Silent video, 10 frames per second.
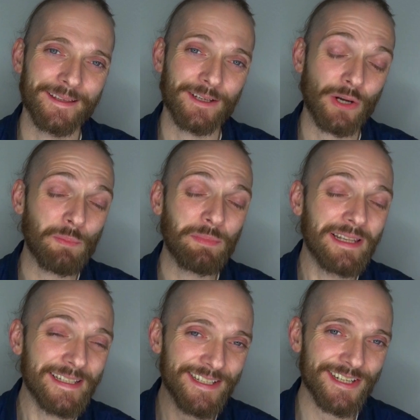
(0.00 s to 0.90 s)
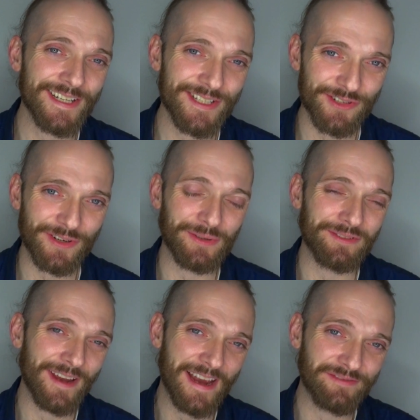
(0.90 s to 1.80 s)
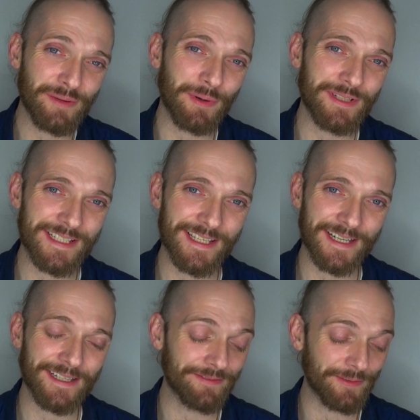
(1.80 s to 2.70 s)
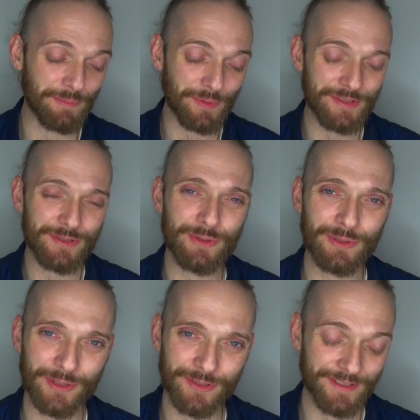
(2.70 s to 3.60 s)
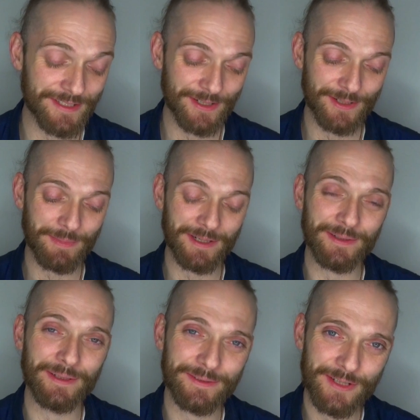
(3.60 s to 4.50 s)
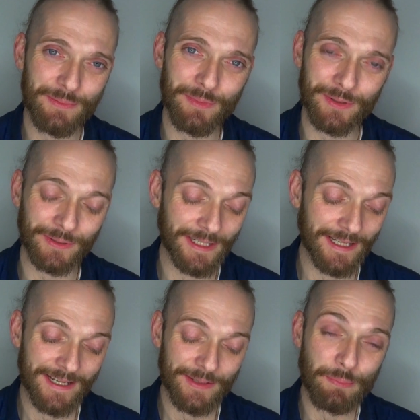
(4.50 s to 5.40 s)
Complete change around for everybody's life. The mother's no longer in turmoil, the